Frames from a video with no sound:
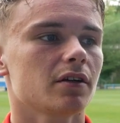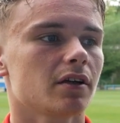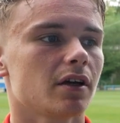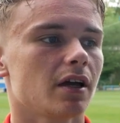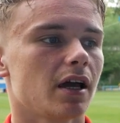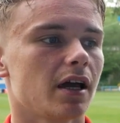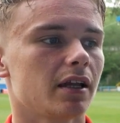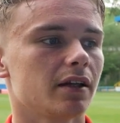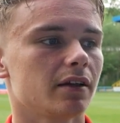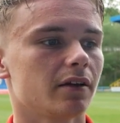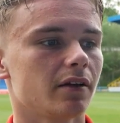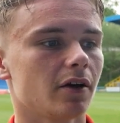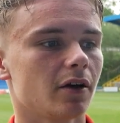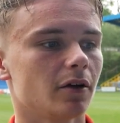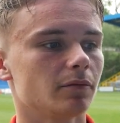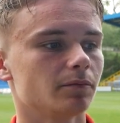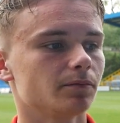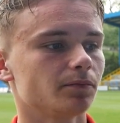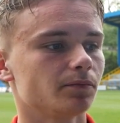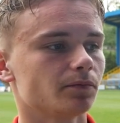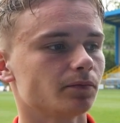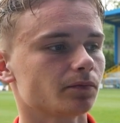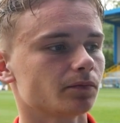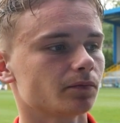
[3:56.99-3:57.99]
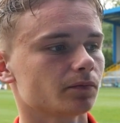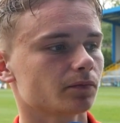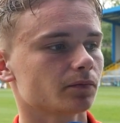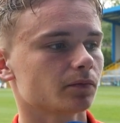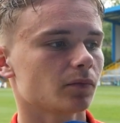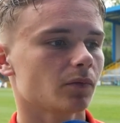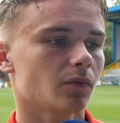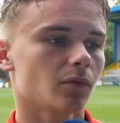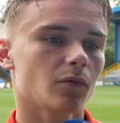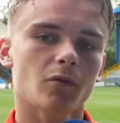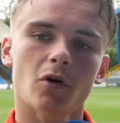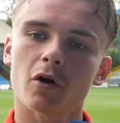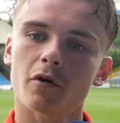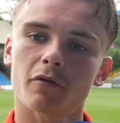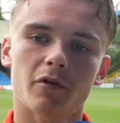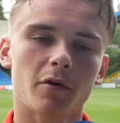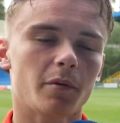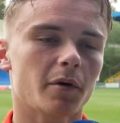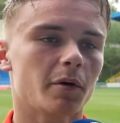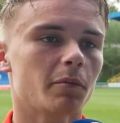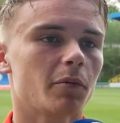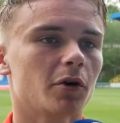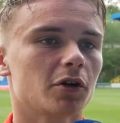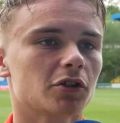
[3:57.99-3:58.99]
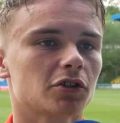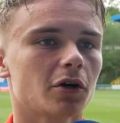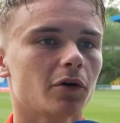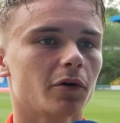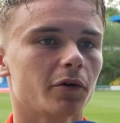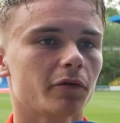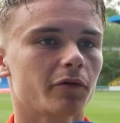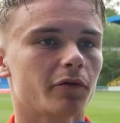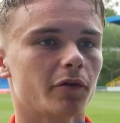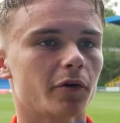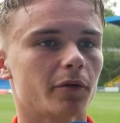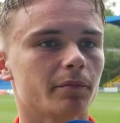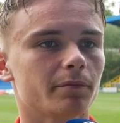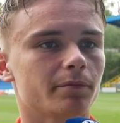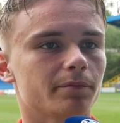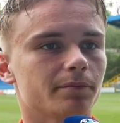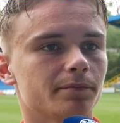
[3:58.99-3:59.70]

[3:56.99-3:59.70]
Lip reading: And hopefully we can put a show on for them.